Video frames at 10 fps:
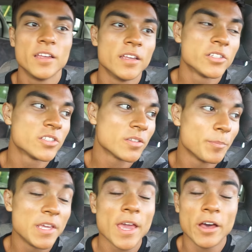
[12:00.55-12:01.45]
it's
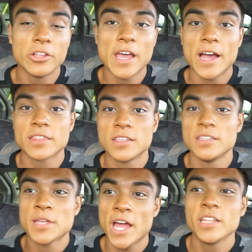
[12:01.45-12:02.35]
being held at the
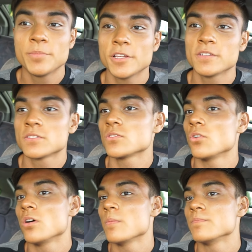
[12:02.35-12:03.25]
tanning place,
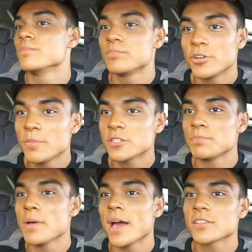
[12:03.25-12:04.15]
so I'm pretty
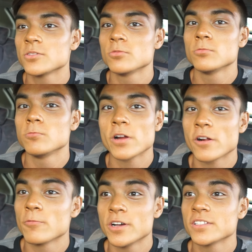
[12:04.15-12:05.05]
much back to where
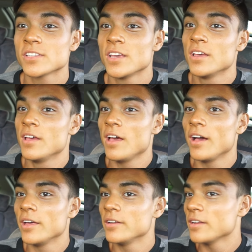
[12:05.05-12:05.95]
I was.
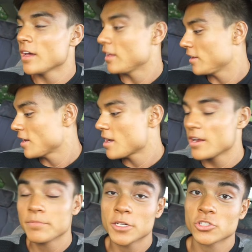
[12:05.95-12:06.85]
And
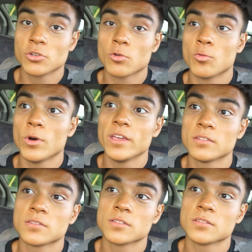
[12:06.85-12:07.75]
I'm not sure
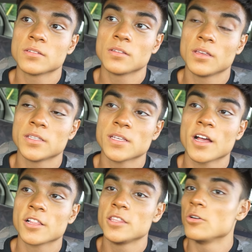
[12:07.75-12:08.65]
quite
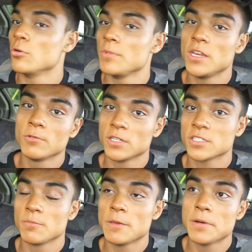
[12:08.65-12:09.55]
exactly the whole meeting what it's
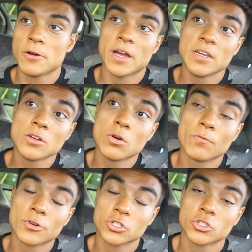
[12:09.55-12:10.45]
going to be about. I know
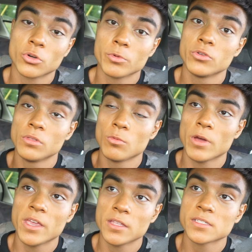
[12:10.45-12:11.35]
for sure we're doing the
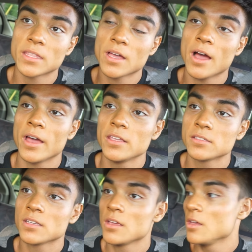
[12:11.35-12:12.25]
weigh-ins and the
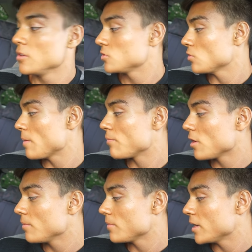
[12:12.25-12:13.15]
heights, so I
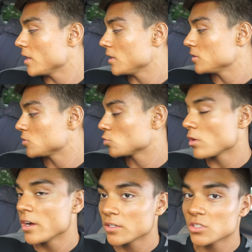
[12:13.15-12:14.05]
brought my
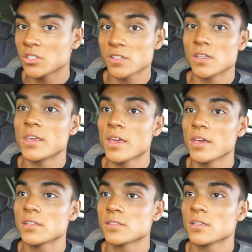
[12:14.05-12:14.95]
trunks just in
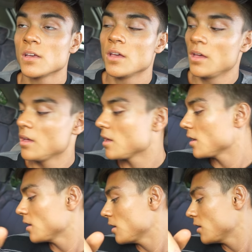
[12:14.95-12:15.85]
case.
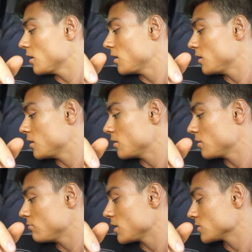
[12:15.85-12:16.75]
And
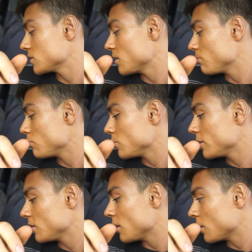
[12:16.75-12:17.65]
what else did I
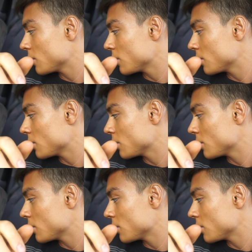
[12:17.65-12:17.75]
bring?